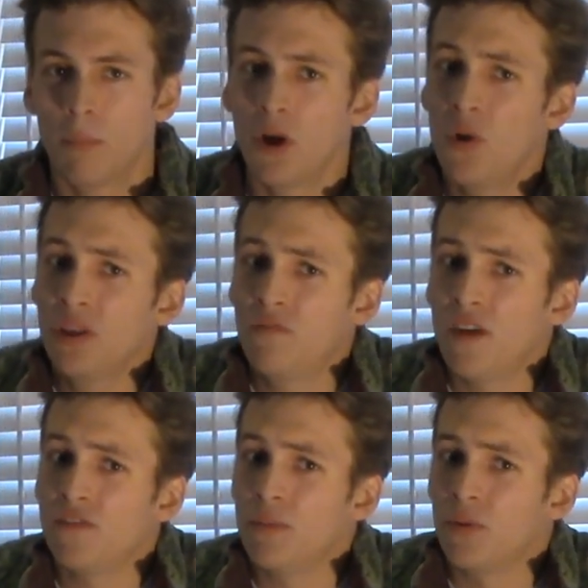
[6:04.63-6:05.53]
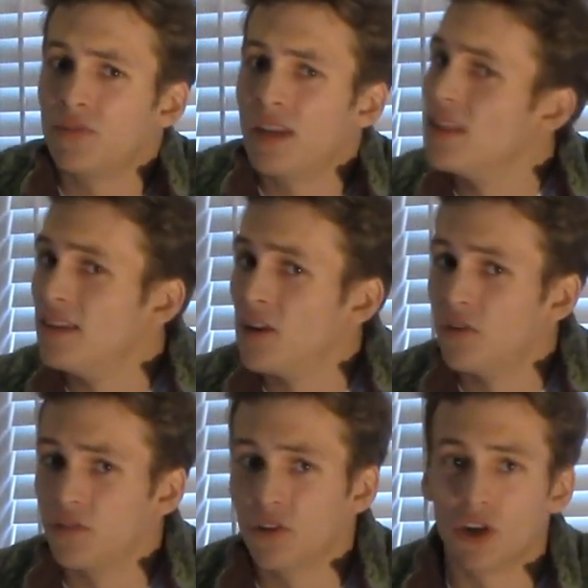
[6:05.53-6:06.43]
But only 50% of the
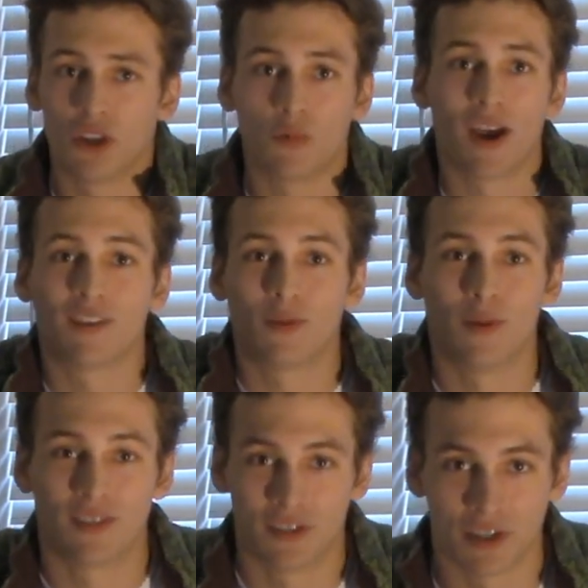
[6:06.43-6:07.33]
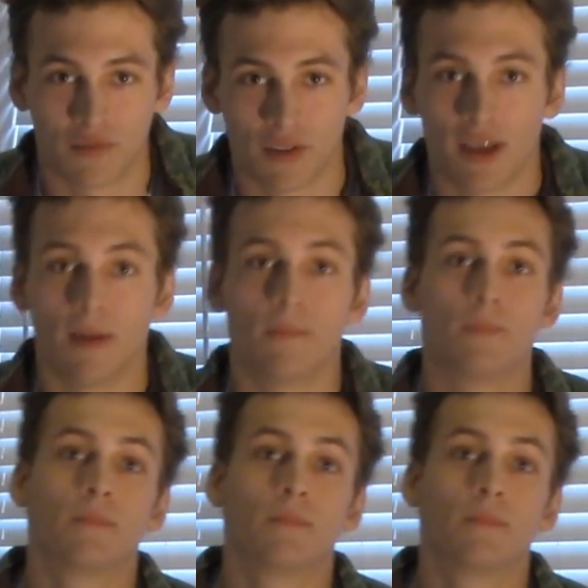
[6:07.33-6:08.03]
dinners are good. The rest we went to Chick-fil-A.